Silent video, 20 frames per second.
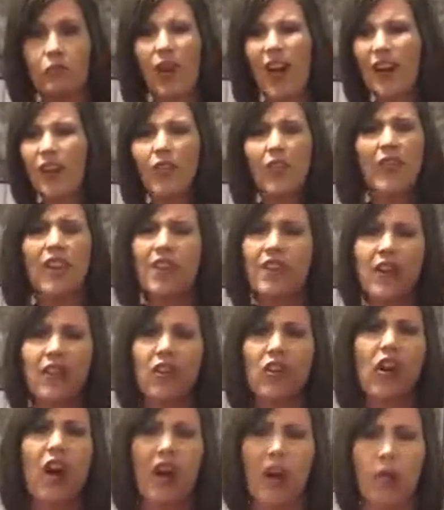they've
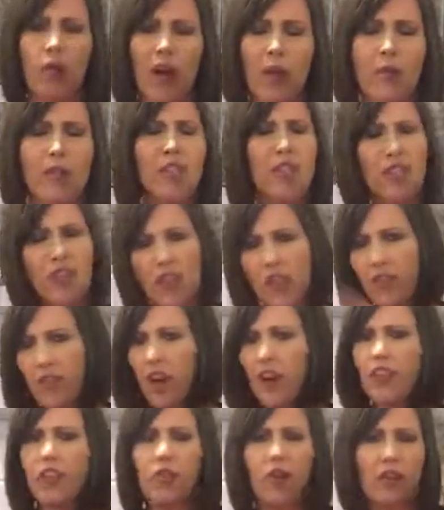never gone away, but they've
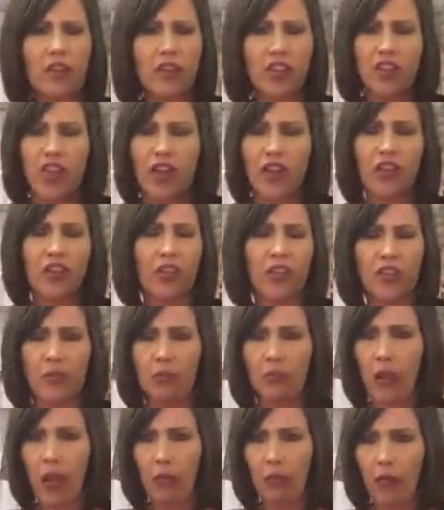gone through all these changes
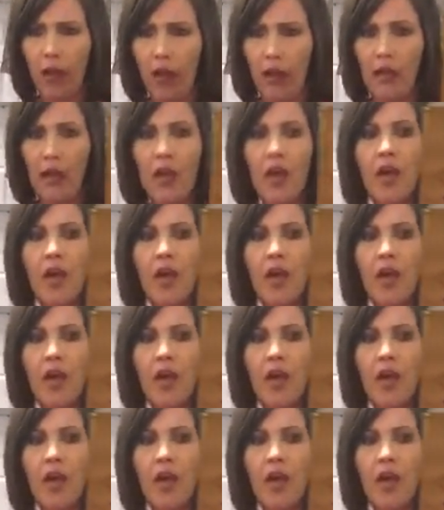and blah, blah.